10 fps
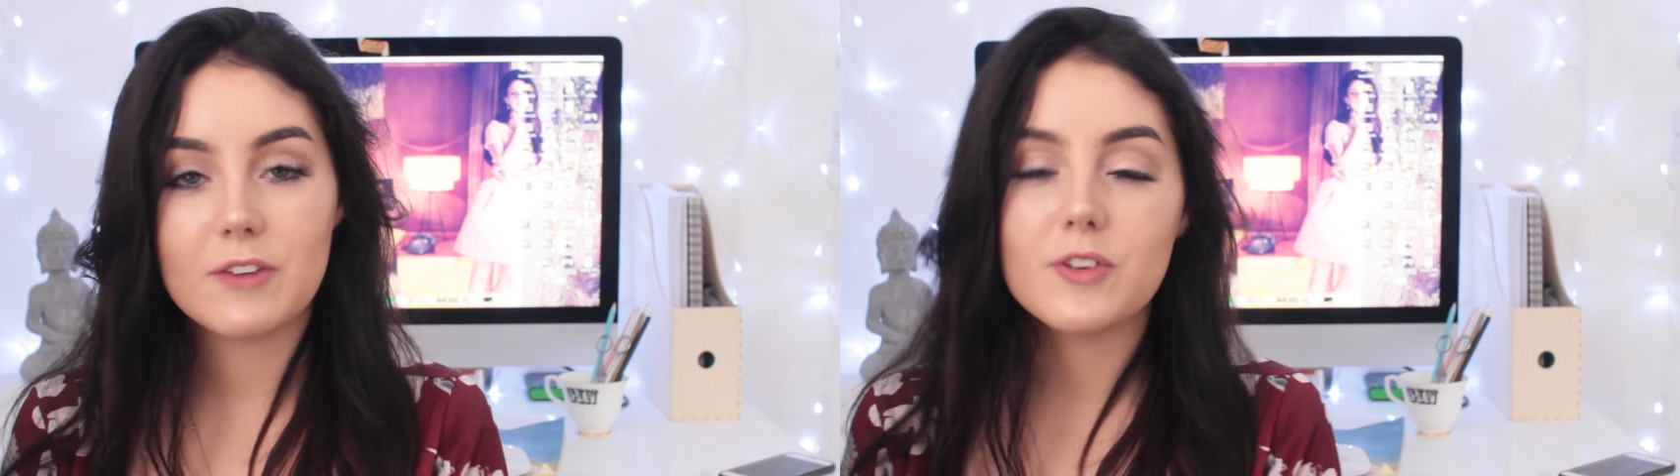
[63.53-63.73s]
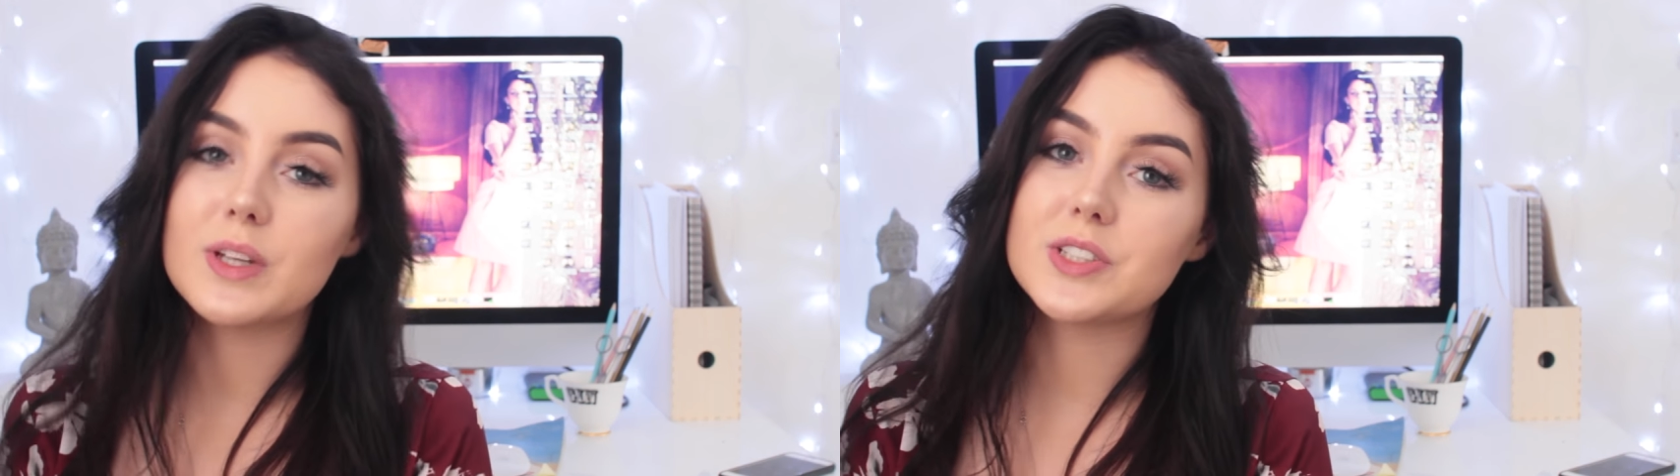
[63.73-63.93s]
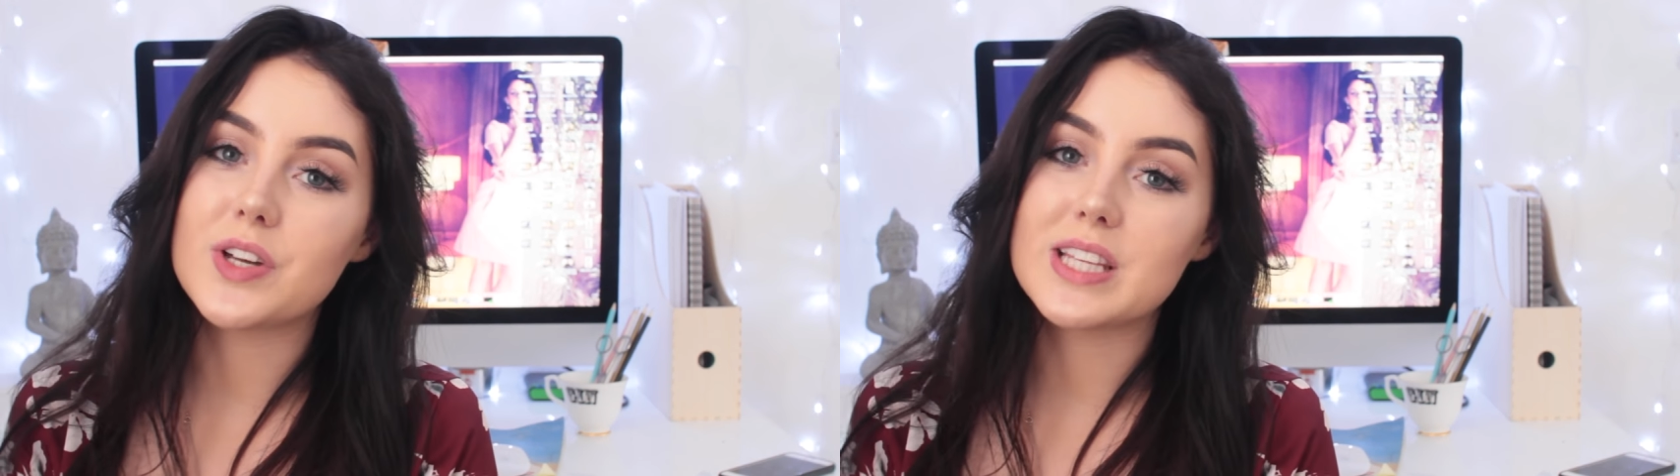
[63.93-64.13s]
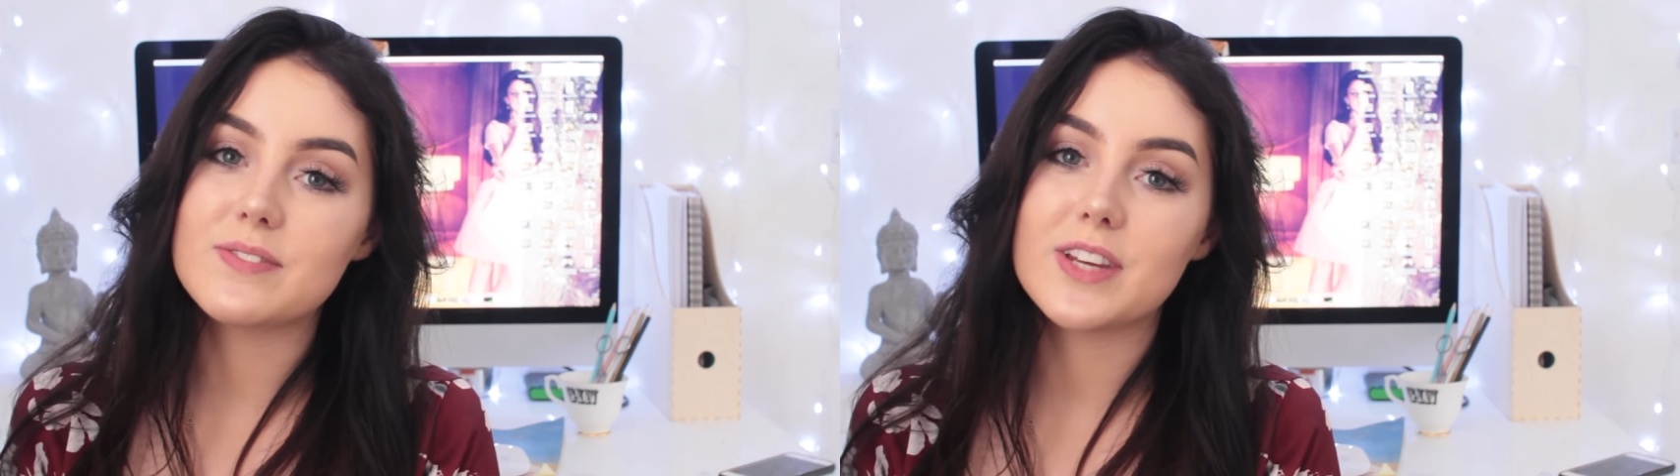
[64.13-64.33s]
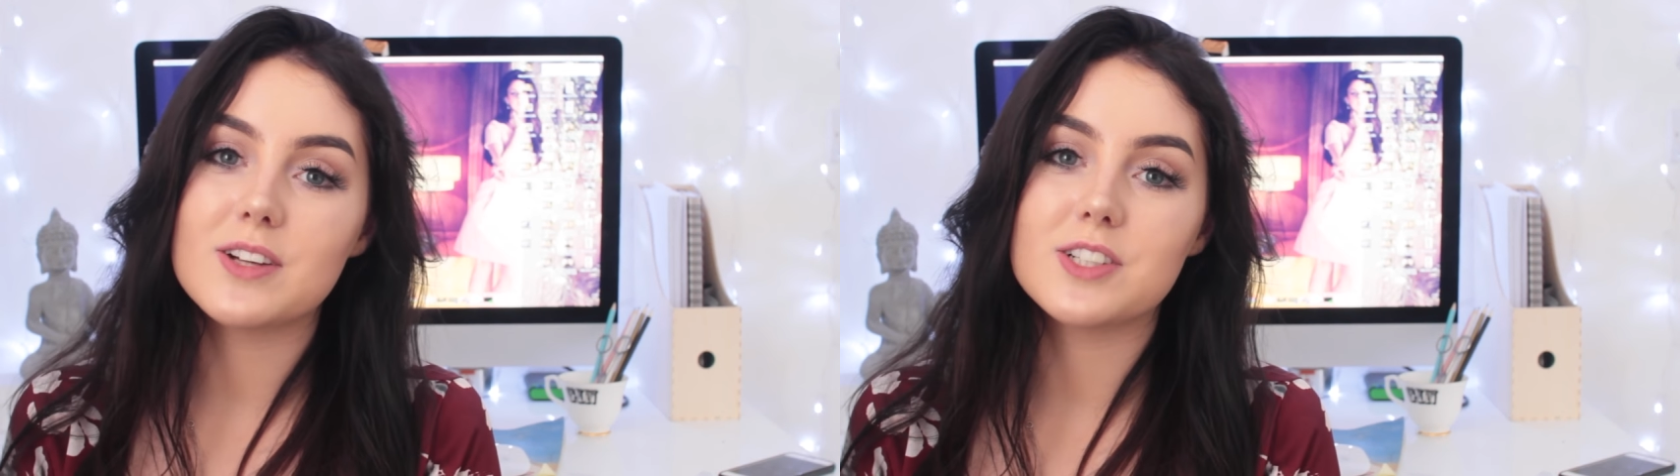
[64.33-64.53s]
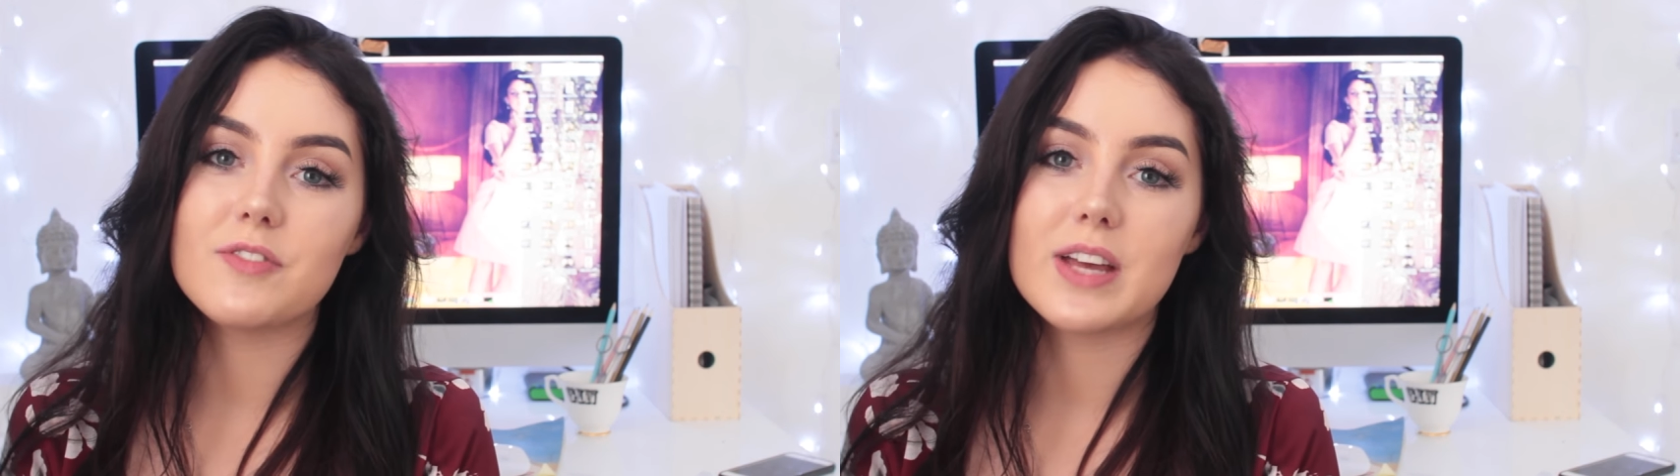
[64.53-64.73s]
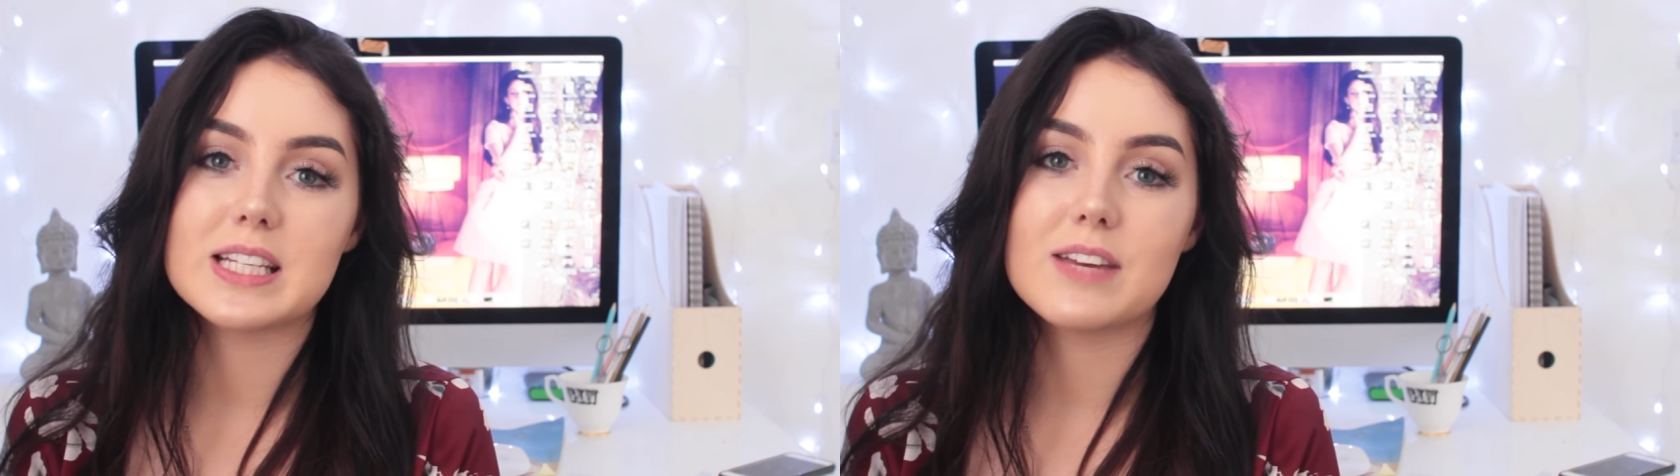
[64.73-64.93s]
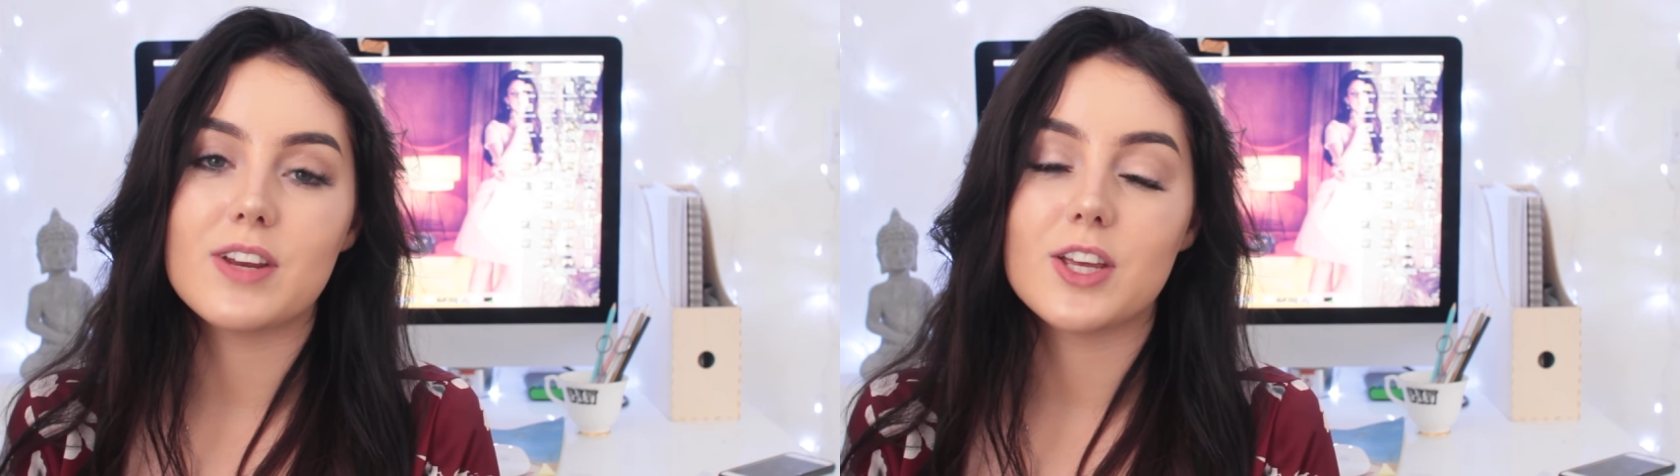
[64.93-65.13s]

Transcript: If you enjoyed this video, don't forget to give